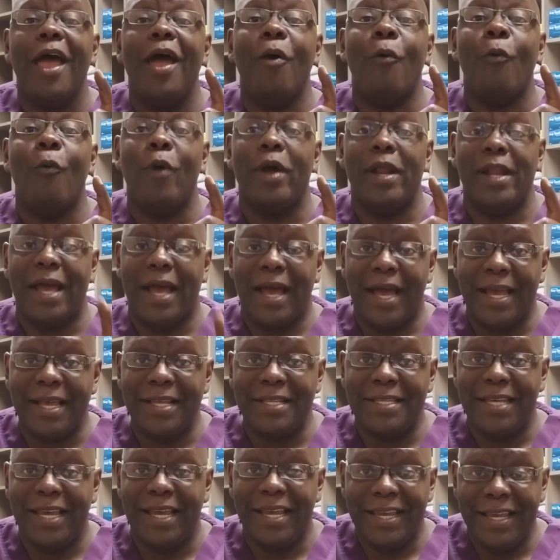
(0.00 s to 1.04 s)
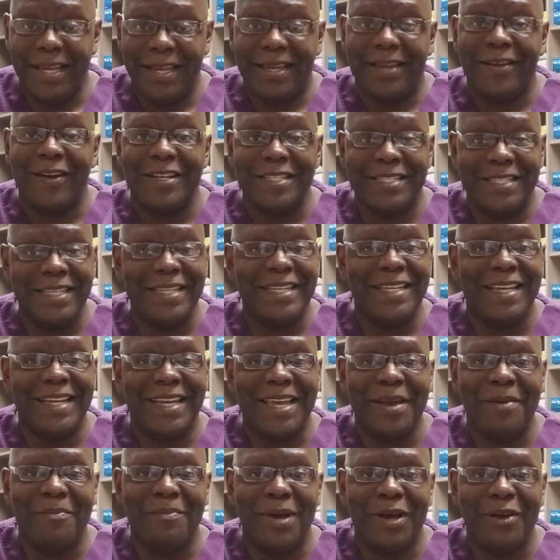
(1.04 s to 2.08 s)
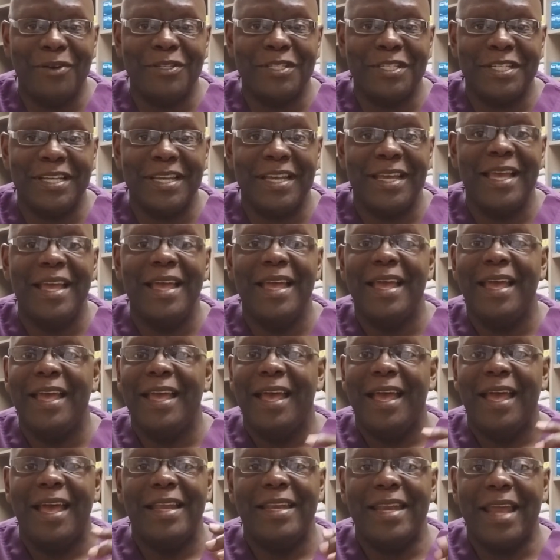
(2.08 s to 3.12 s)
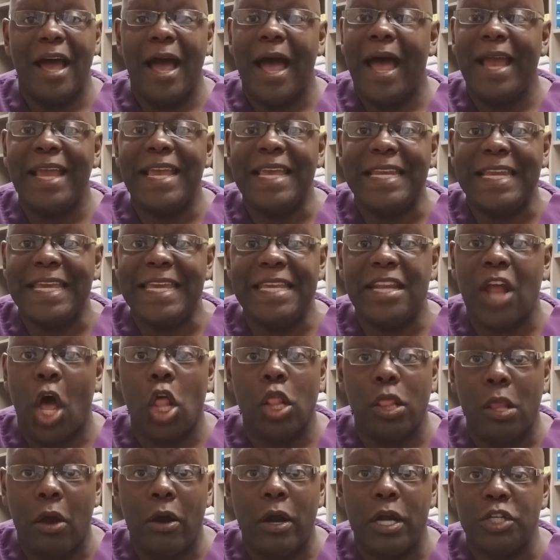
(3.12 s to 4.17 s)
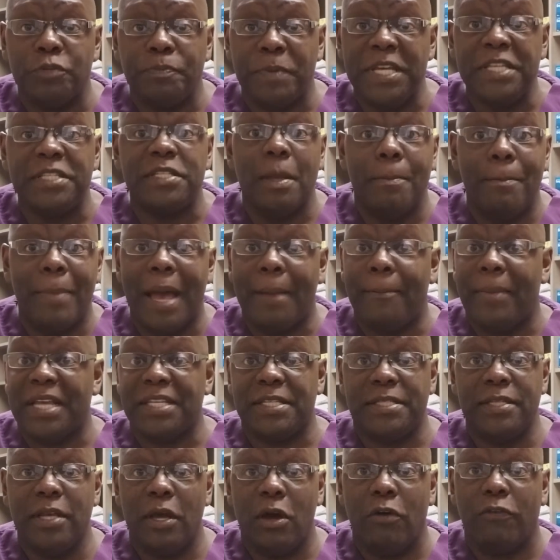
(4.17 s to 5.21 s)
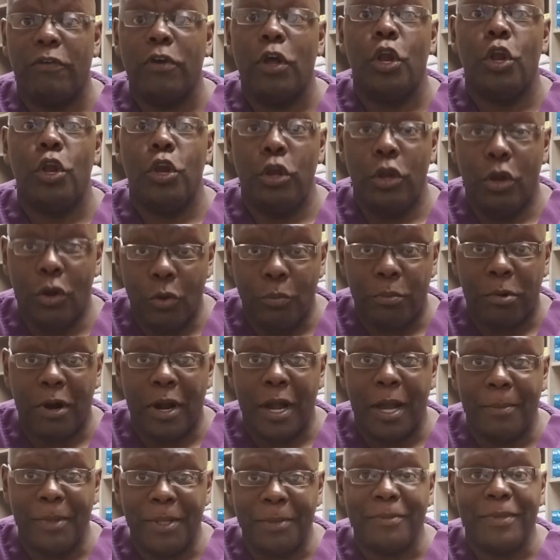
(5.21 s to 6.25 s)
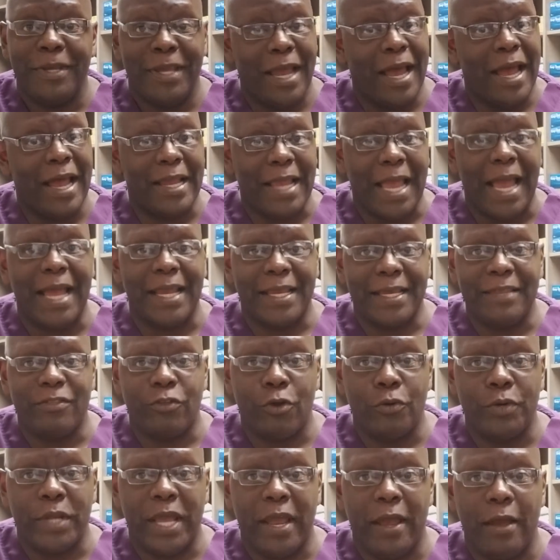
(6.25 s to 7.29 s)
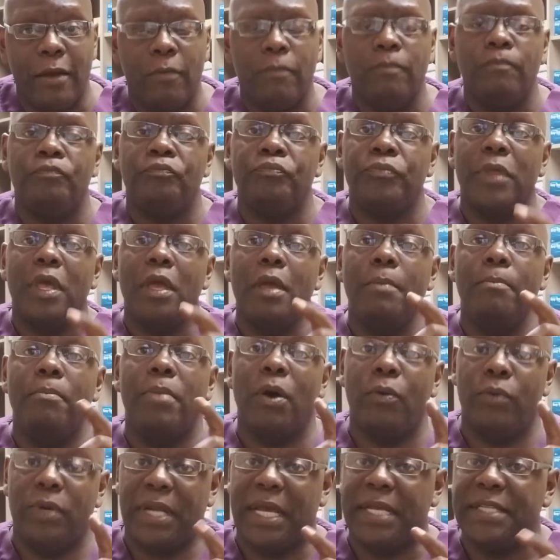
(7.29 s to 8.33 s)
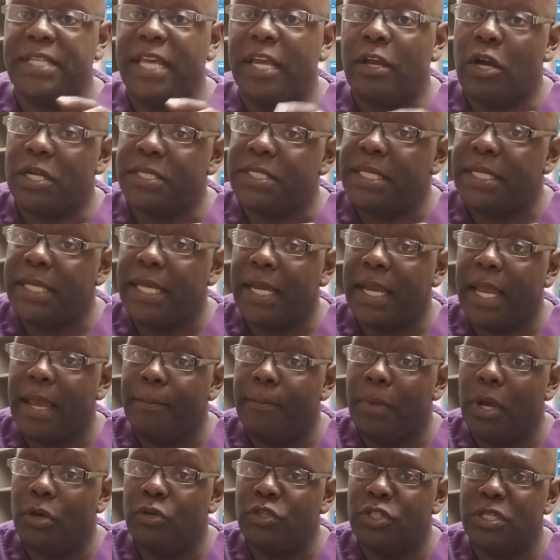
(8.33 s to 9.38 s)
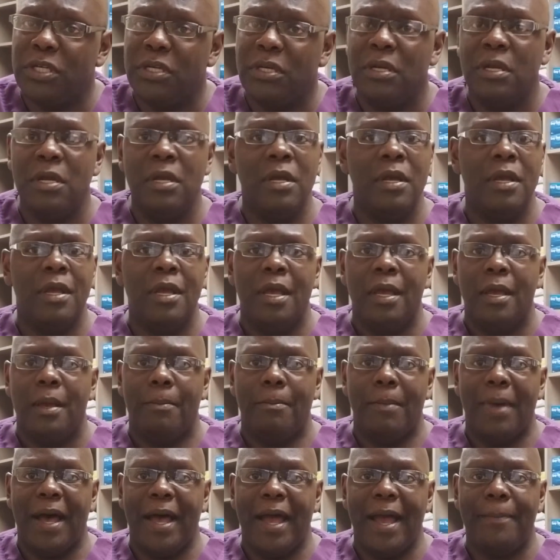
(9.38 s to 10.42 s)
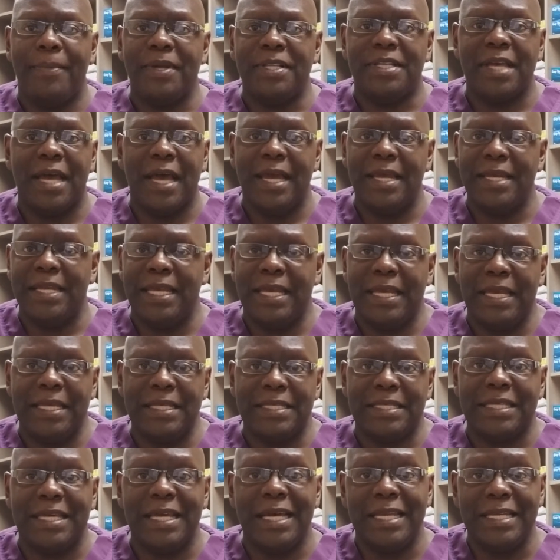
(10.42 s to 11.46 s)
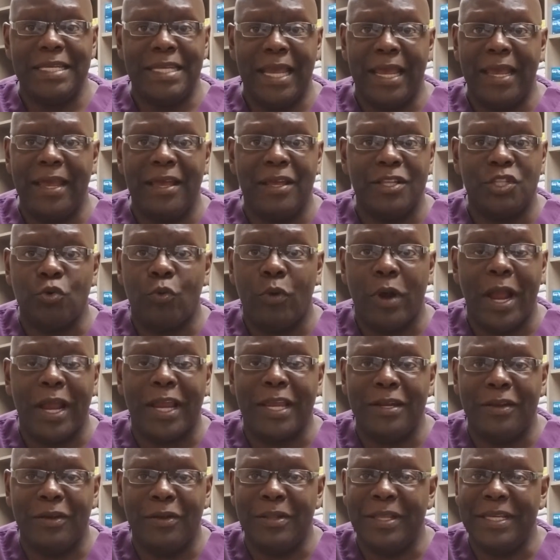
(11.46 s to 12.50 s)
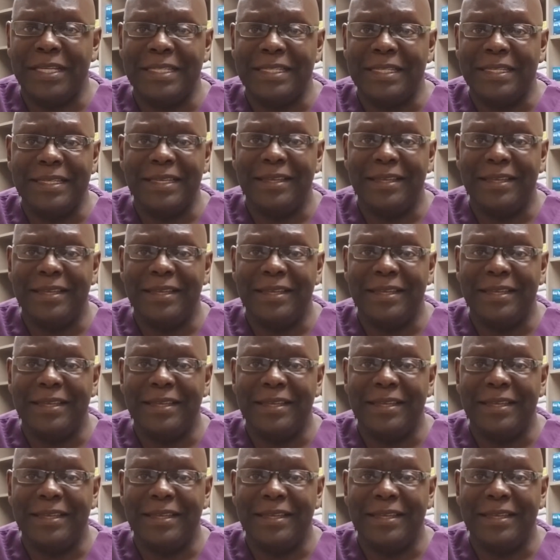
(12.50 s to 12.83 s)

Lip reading: when I take Garcinia Cambogia, now I can eat a large pizza by myself, no problem. Yeah, I can throw down. But when I take Garcinia Cambogia, my appetite is cut down to where I can only